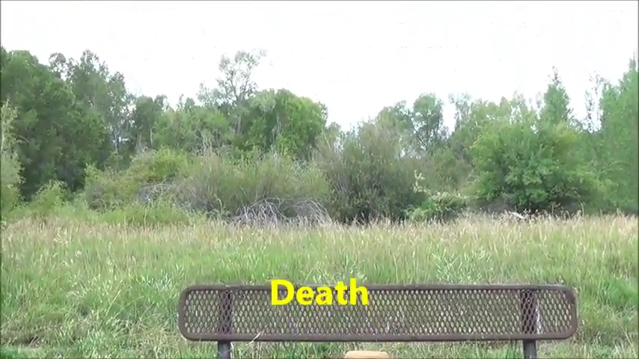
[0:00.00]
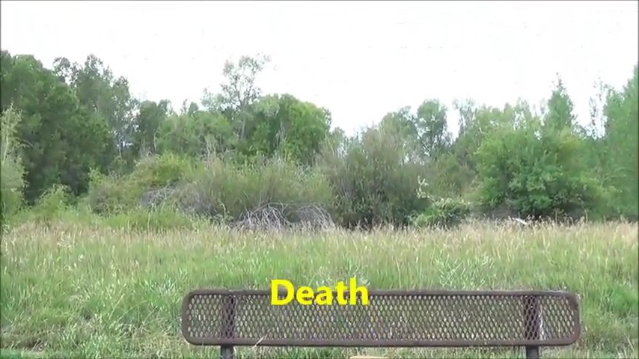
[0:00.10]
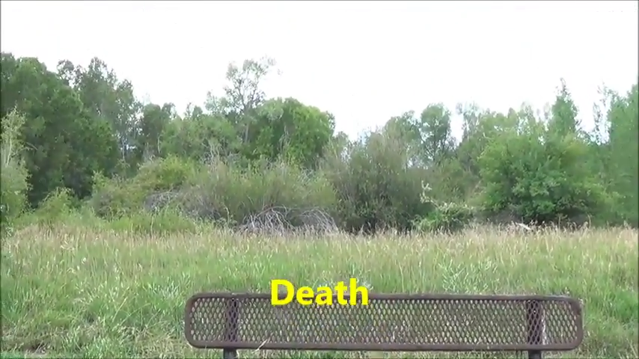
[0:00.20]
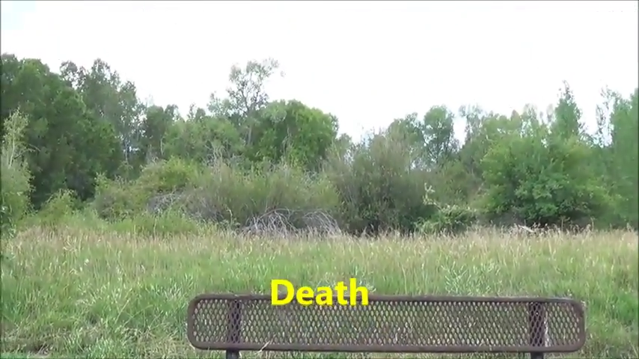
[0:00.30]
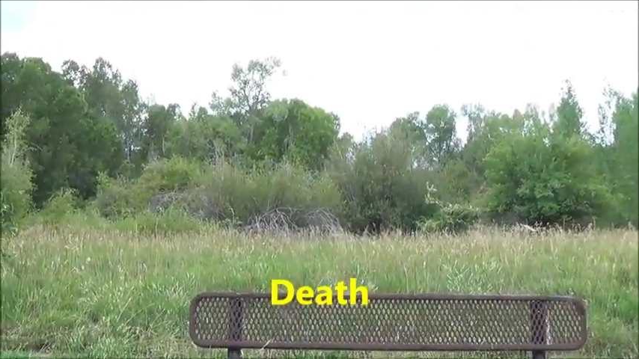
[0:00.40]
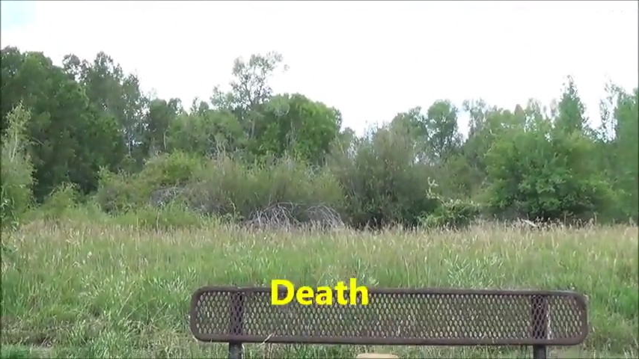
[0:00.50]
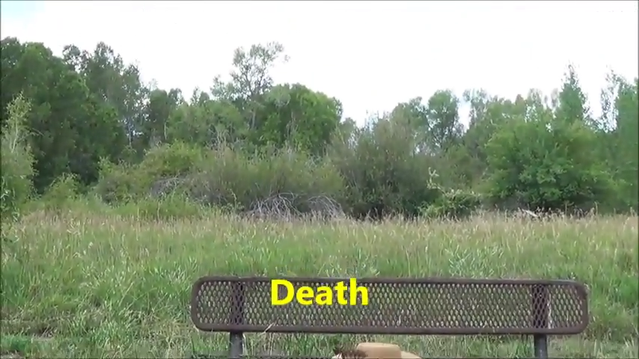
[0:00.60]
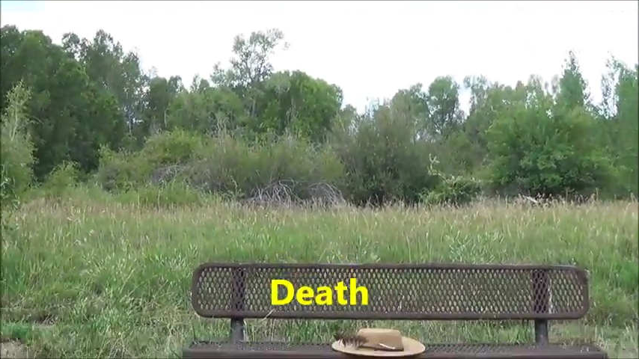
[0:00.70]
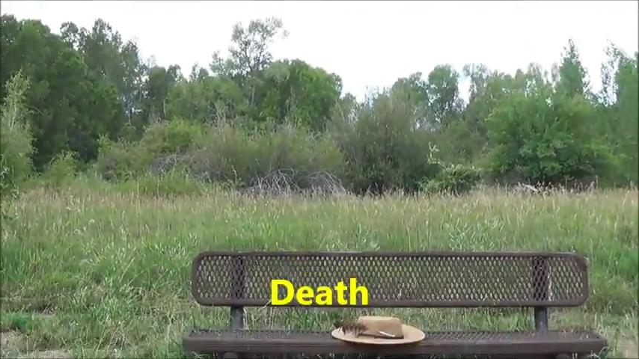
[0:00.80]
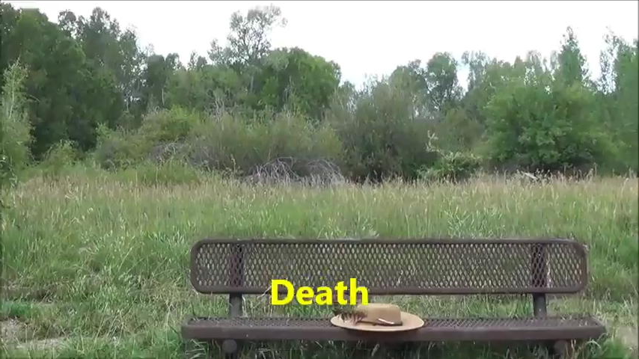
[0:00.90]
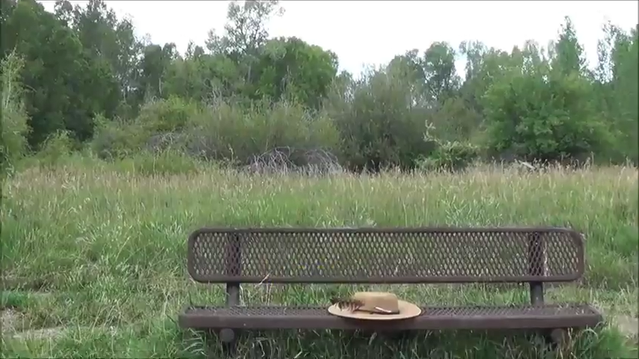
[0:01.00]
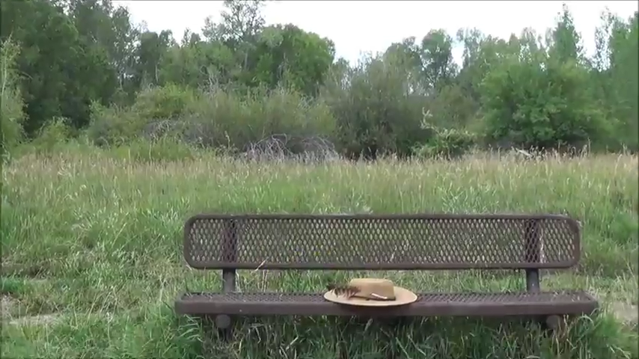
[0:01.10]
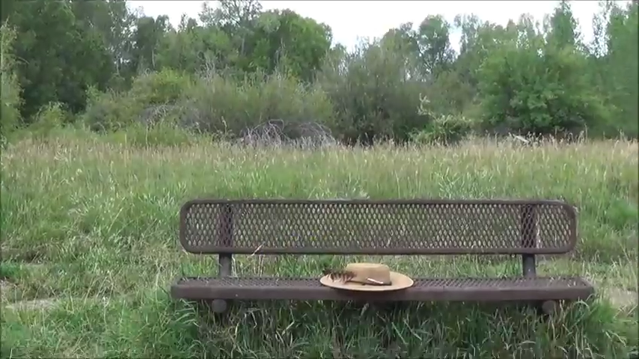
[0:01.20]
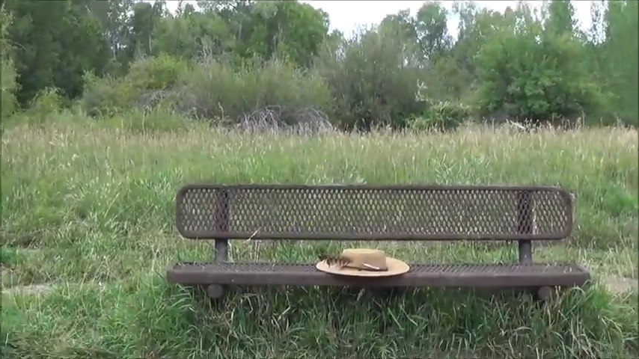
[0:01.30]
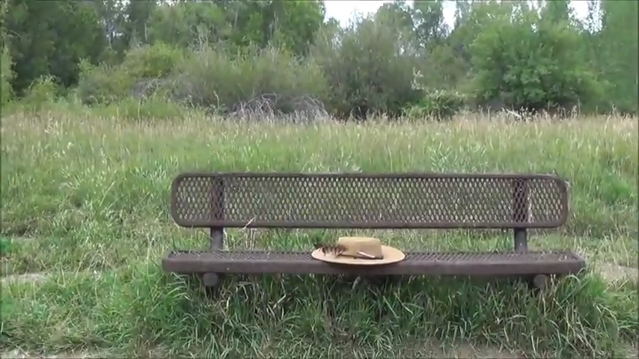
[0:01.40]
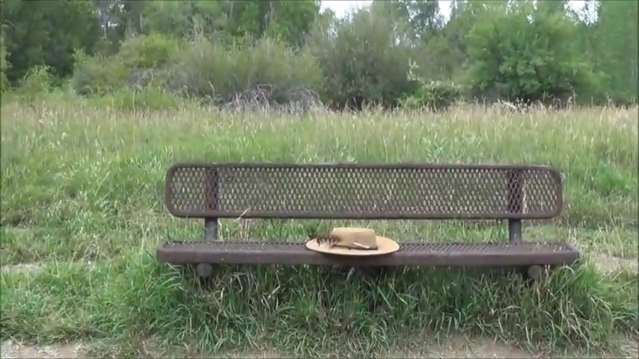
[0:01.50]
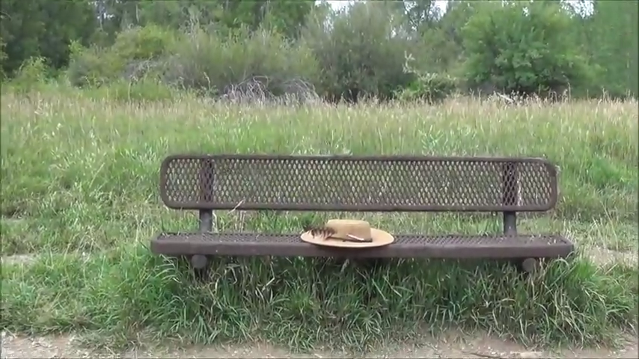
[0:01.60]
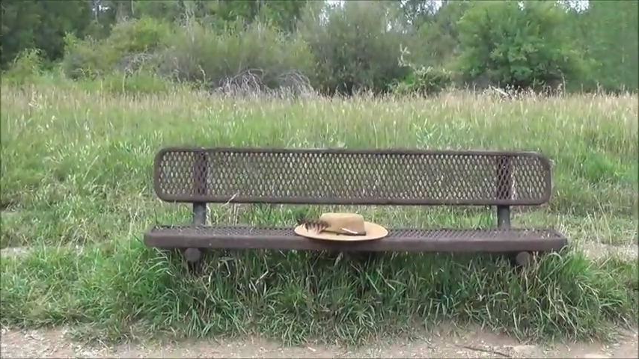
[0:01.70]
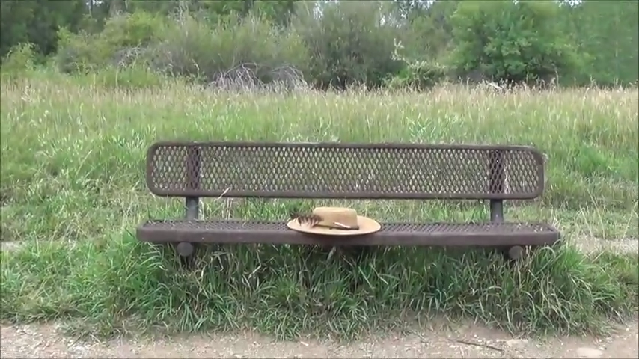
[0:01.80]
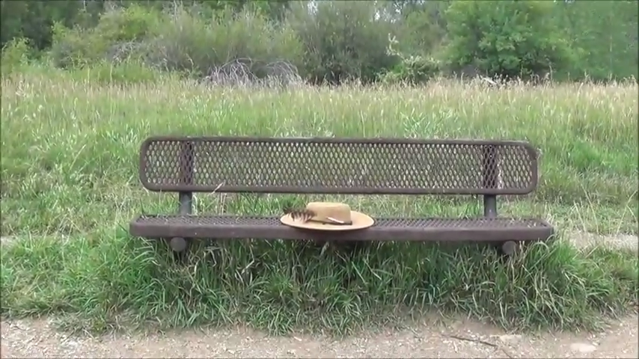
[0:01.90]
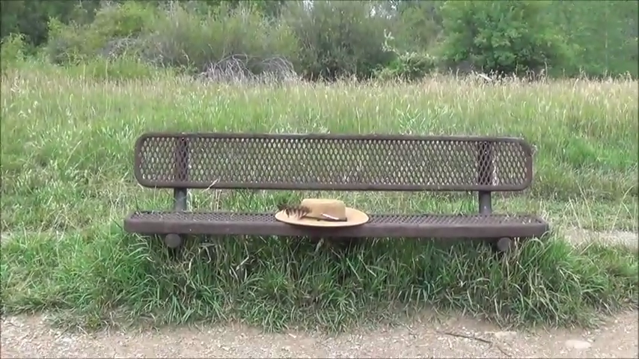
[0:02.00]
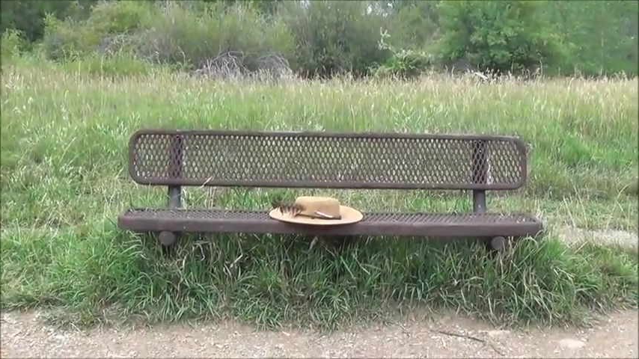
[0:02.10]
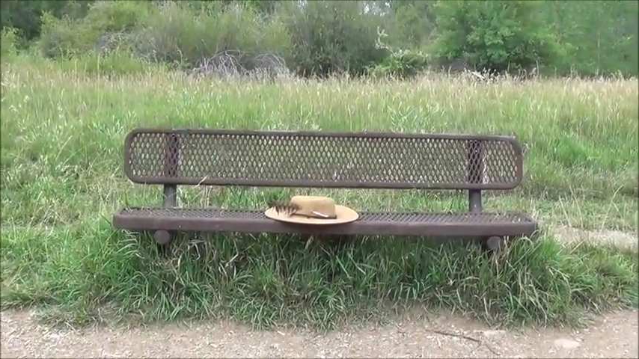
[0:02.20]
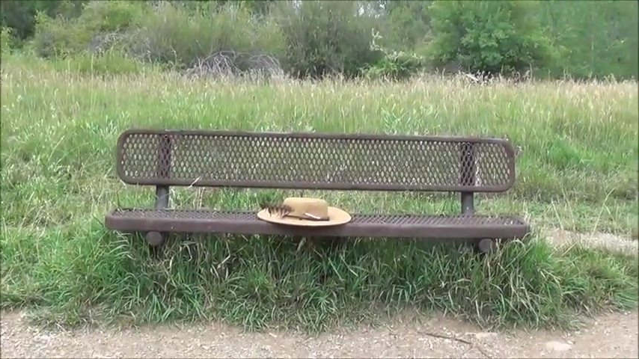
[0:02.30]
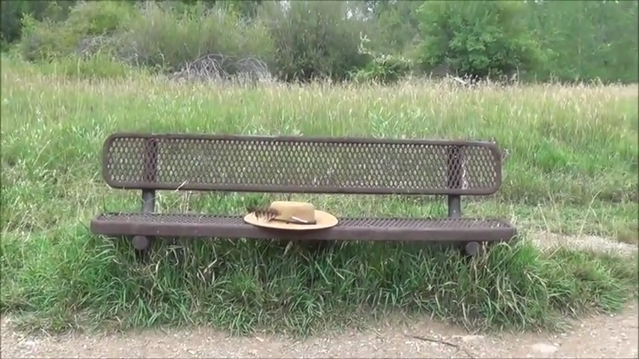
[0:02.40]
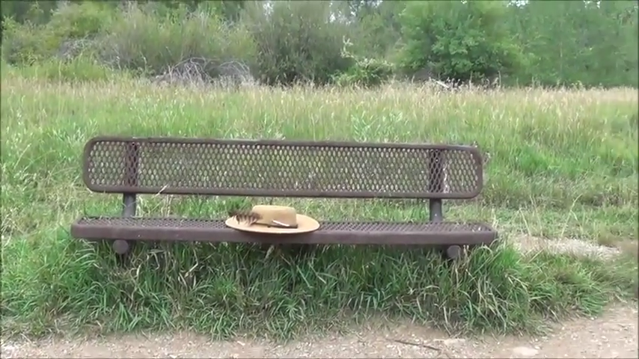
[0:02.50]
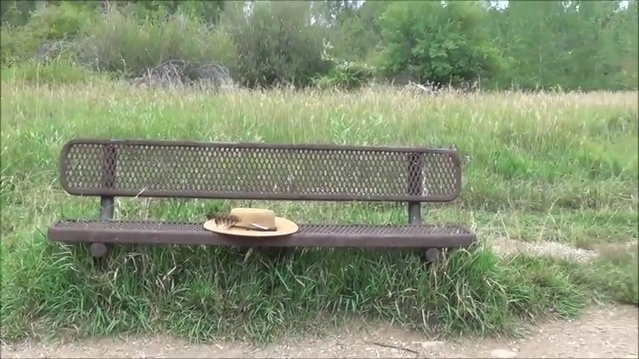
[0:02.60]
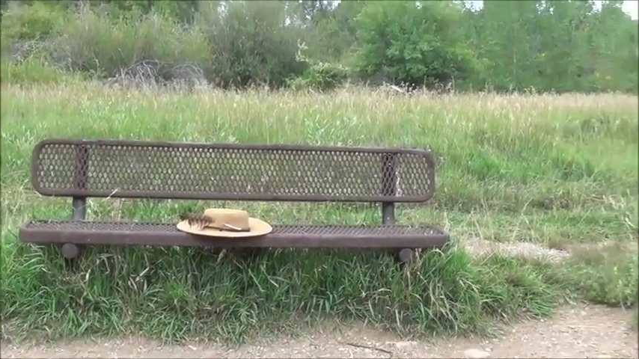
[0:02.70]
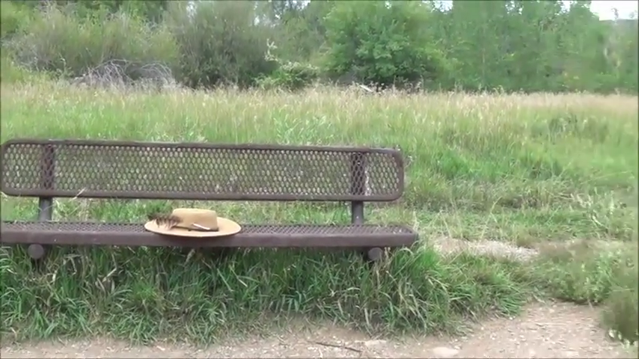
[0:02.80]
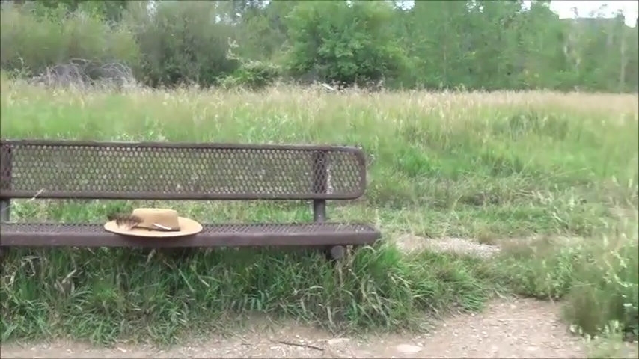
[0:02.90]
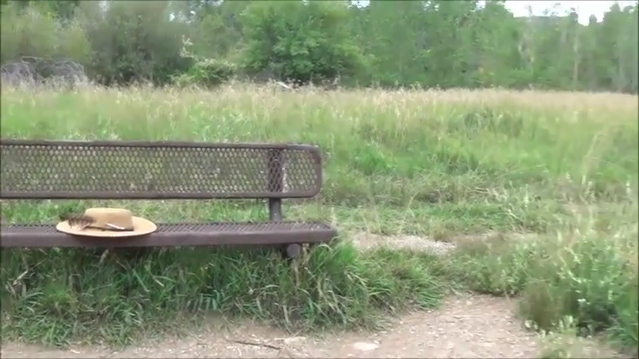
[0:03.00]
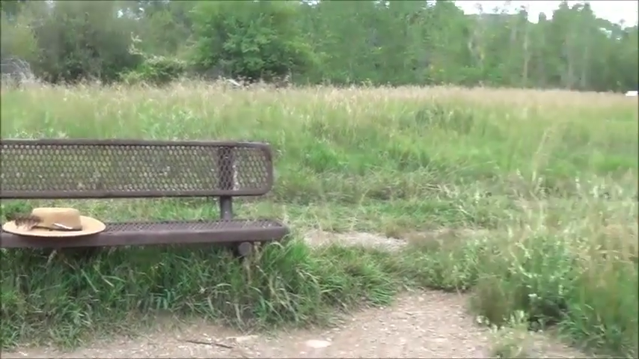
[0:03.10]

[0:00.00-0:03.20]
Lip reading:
No face is visible, so there are no lips to read.